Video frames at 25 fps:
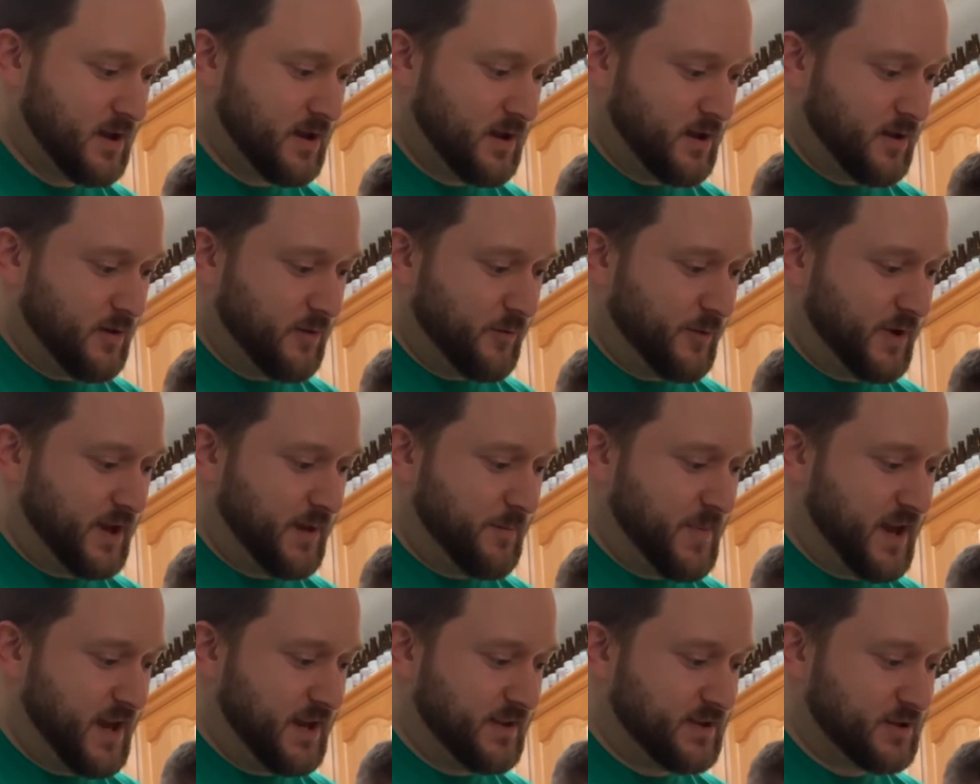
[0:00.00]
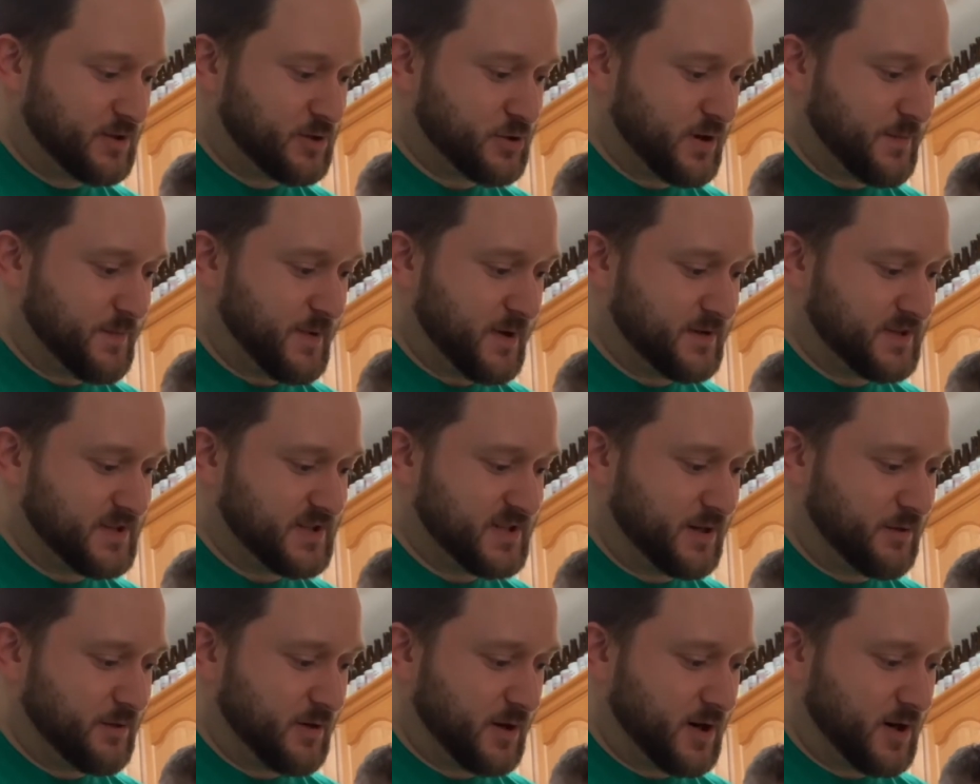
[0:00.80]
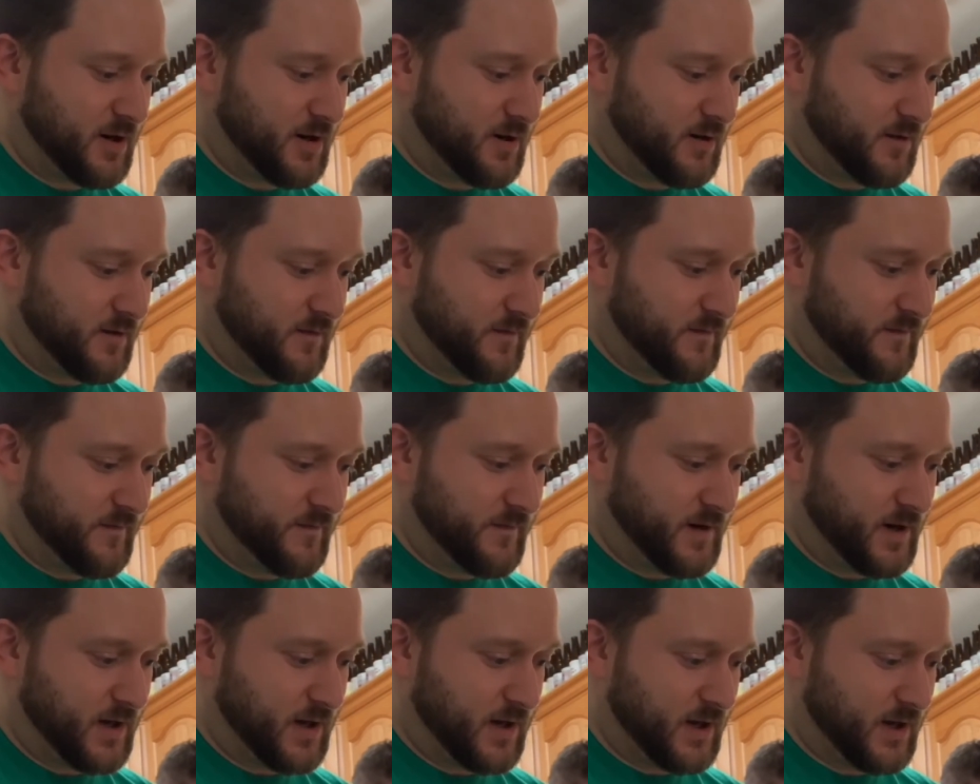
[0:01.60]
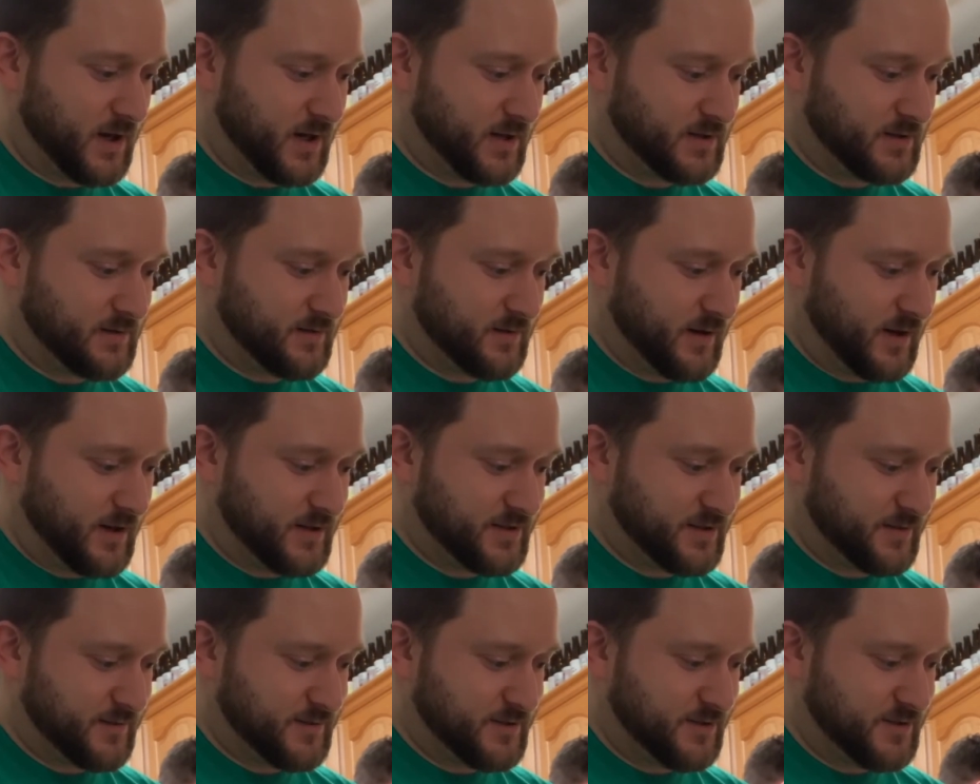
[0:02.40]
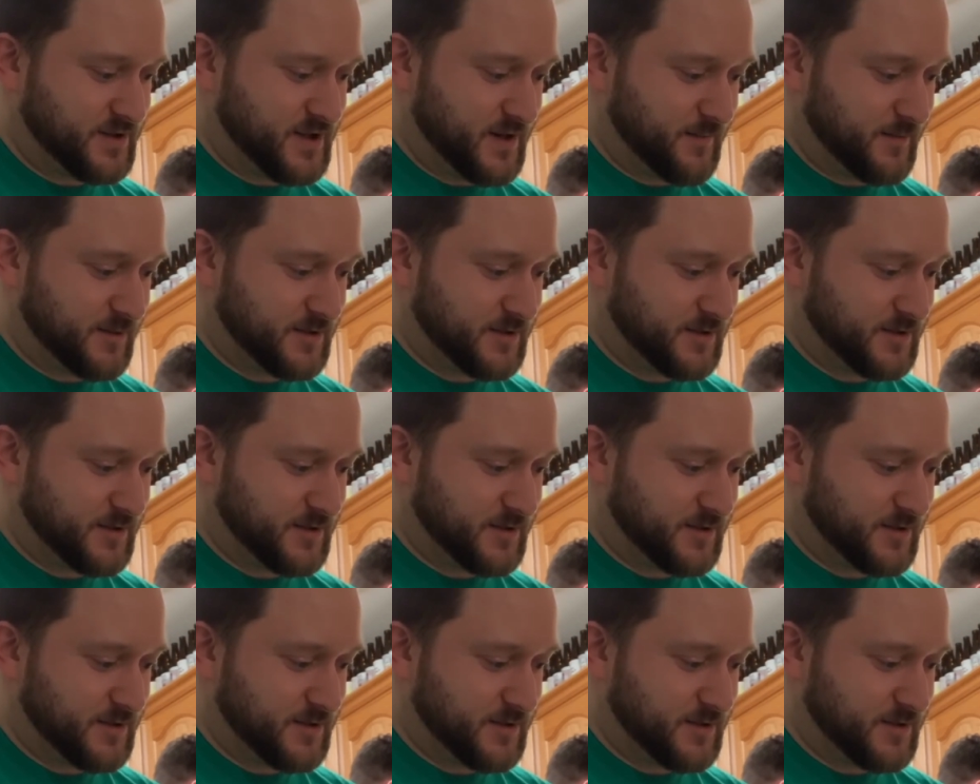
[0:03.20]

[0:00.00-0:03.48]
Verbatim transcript: We made the trip out to Secret Cove also 2 summers